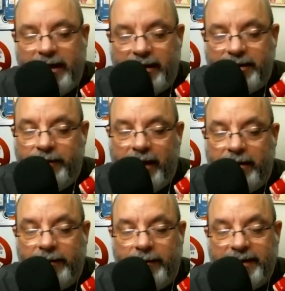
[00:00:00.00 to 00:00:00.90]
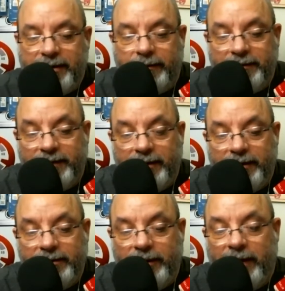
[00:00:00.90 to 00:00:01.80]
yes, you can request a refund.
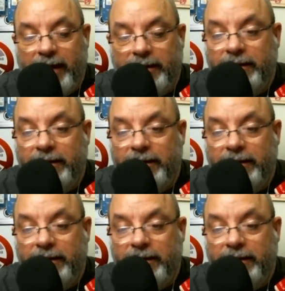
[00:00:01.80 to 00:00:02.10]
You can